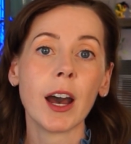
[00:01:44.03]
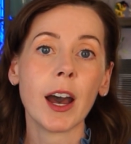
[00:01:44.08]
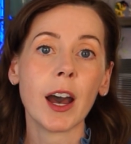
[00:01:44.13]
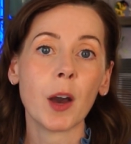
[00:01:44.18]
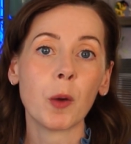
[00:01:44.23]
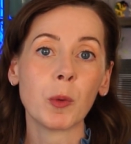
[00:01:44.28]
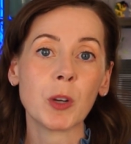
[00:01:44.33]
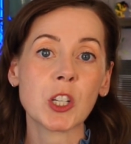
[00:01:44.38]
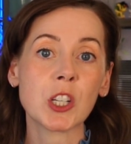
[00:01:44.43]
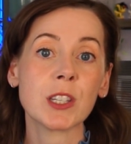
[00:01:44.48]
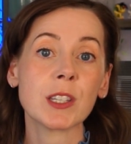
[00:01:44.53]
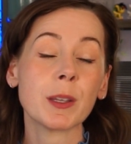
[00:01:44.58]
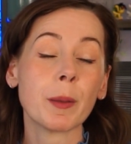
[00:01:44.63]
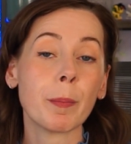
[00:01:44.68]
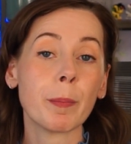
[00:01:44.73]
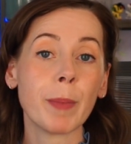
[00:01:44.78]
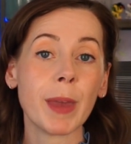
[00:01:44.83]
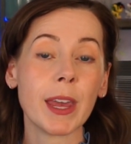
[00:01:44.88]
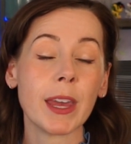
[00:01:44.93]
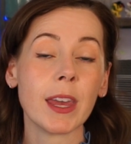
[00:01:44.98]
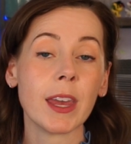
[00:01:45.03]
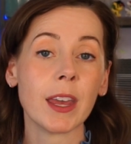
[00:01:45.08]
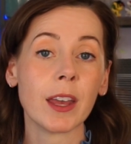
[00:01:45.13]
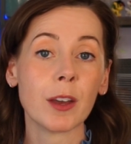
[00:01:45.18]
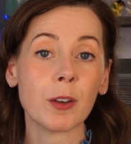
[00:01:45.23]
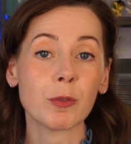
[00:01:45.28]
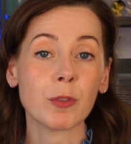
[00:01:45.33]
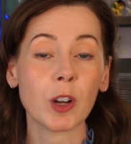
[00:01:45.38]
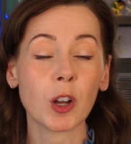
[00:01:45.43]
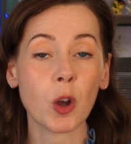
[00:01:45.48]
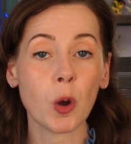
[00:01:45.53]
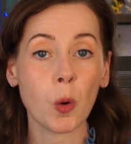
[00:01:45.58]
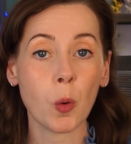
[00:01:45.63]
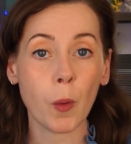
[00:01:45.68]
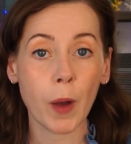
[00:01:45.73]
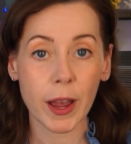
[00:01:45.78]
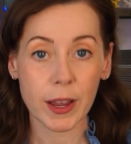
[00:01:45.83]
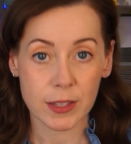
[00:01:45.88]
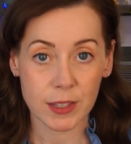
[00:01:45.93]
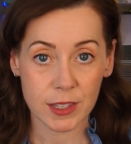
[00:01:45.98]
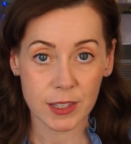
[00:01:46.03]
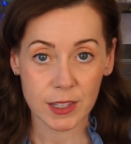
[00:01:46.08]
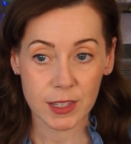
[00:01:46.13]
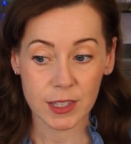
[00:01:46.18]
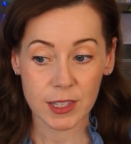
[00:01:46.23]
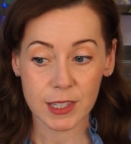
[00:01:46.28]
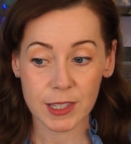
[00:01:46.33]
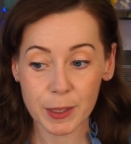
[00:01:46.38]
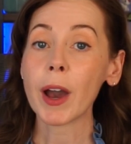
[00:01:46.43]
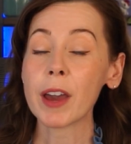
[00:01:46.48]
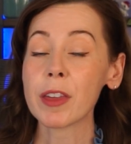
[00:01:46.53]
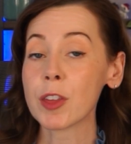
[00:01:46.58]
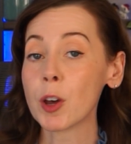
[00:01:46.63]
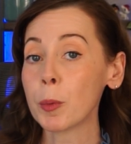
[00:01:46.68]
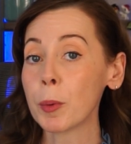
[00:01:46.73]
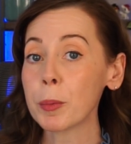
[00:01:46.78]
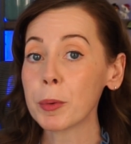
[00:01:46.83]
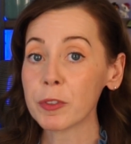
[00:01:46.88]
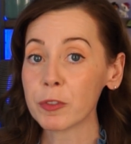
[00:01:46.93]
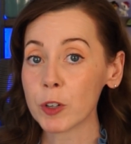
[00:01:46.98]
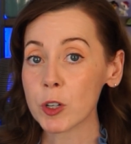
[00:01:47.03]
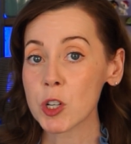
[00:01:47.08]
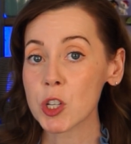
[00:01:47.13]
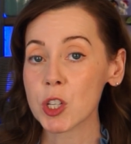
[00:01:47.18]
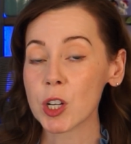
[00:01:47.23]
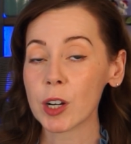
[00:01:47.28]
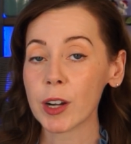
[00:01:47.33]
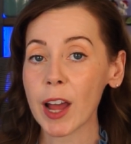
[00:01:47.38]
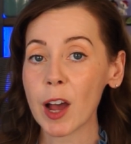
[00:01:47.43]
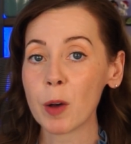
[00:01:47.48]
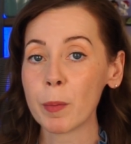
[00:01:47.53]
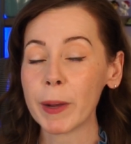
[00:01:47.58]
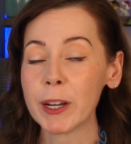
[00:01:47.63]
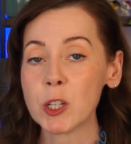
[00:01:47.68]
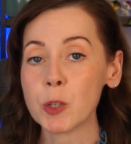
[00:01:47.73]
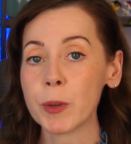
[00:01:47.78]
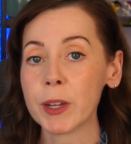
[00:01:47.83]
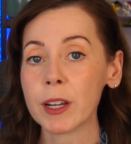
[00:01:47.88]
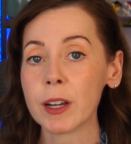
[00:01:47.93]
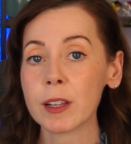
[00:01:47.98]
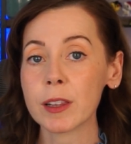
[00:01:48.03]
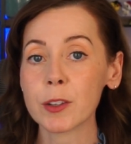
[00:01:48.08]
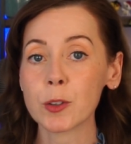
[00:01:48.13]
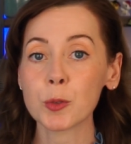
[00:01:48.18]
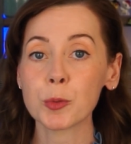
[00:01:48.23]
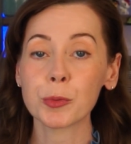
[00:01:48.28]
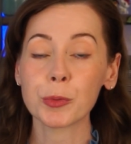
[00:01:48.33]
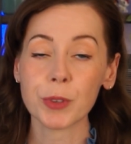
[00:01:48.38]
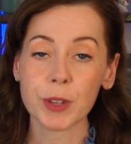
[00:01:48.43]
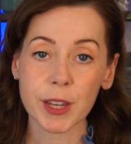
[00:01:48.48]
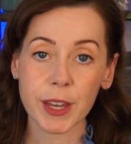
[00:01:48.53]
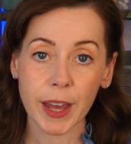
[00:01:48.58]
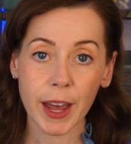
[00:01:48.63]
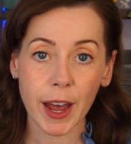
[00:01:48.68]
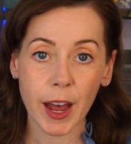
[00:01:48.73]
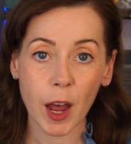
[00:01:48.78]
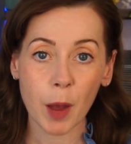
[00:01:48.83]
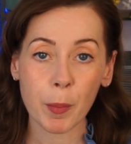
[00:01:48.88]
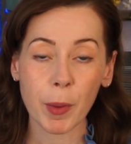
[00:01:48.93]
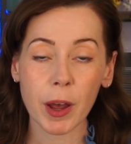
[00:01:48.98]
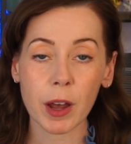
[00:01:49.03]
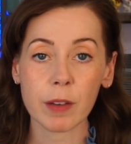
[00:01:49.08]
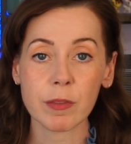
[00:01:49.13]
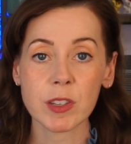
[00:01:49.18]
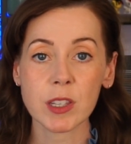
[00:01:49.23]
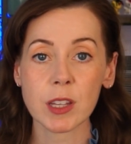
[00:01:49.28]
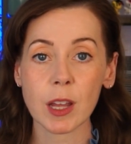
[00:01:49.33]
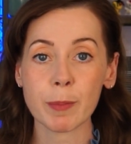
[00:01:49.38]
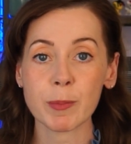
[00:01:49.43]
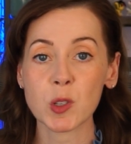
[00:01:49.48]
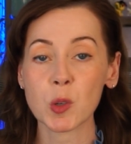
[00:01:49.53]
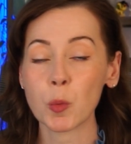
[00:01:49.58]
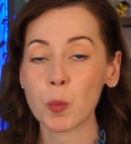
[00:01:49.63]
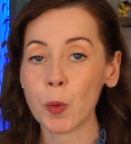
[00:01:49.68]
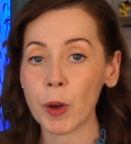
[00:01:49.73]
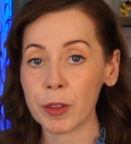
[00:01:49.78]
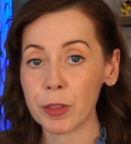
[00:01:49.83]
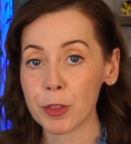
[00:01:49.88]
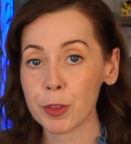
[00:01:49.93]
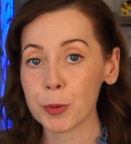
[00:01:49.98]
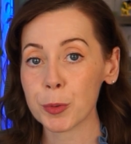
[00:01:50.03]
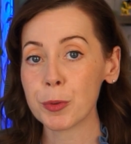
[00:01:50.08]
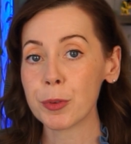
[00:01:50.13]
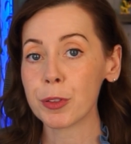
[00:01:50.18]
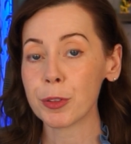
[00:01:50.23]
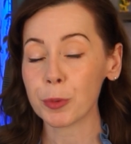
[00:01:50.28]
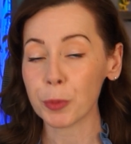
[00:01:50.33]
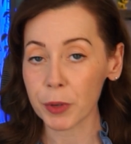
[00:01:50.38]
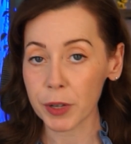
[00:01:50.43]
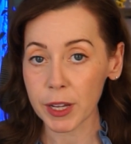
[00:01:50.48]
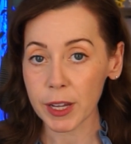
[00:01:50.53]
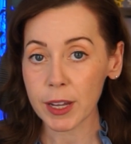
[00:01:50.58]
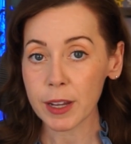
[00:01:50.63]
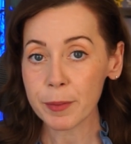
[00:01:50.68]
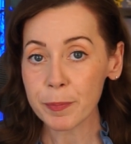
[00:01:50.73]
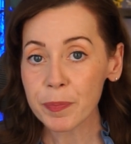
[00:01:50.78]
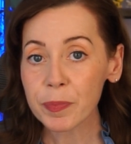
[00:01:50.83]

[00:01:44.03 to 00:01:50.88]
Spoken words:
which is making requests. I thought we would first start out by doing a little recap of steps 1 through 3.